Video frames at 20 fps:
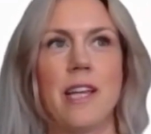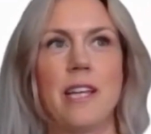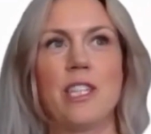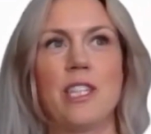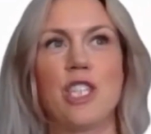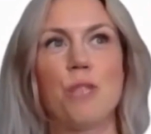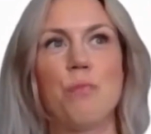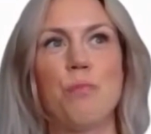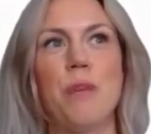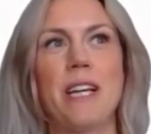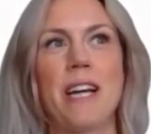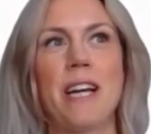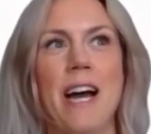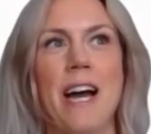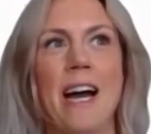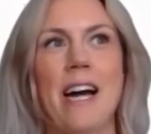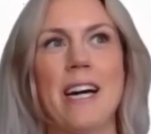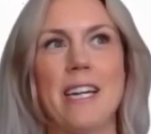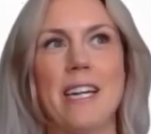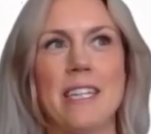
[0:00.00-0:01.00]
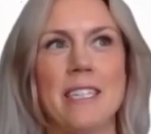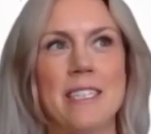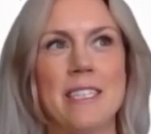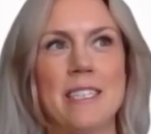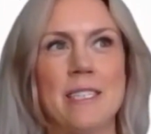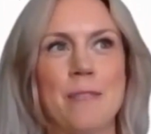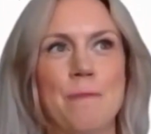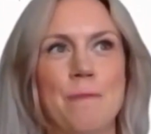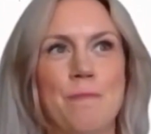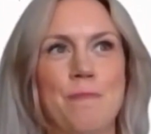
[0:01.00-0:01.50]
just
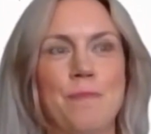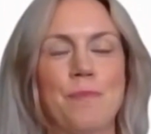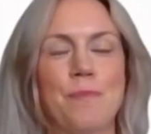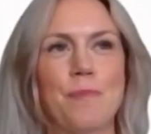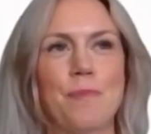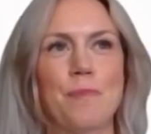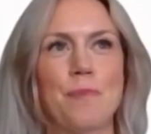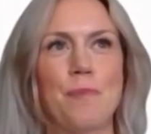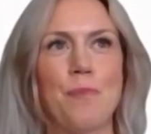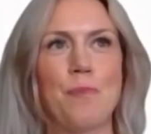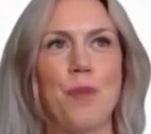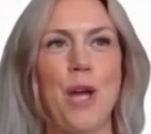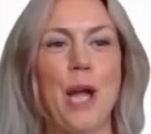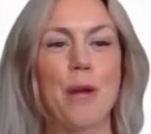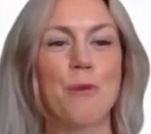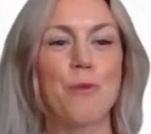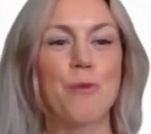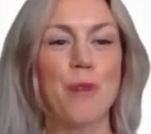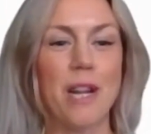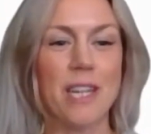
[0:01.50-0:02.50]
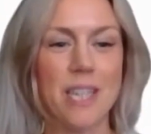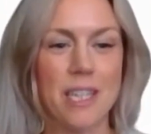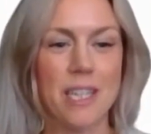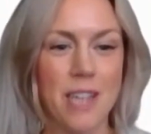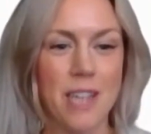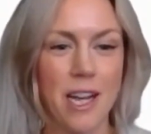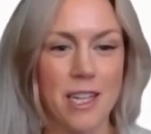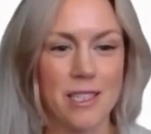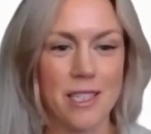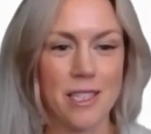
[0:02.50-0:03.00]
because I
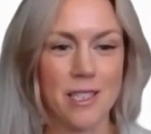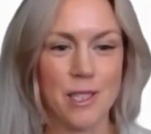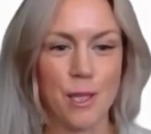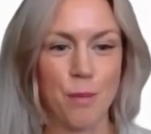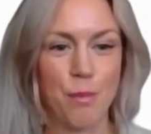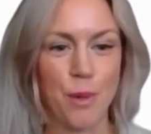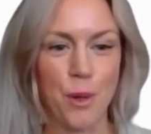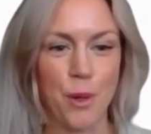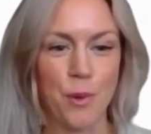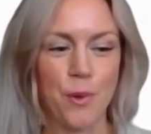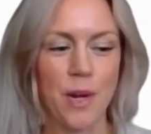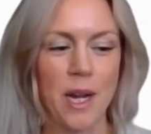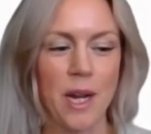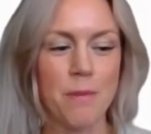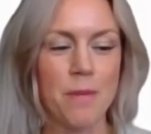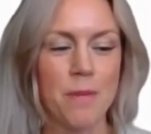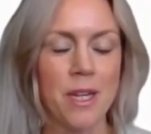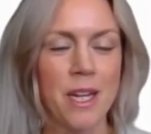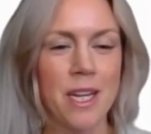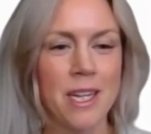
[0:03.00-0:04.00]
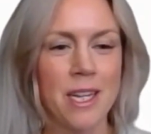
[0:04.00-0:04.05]
recognize that's a program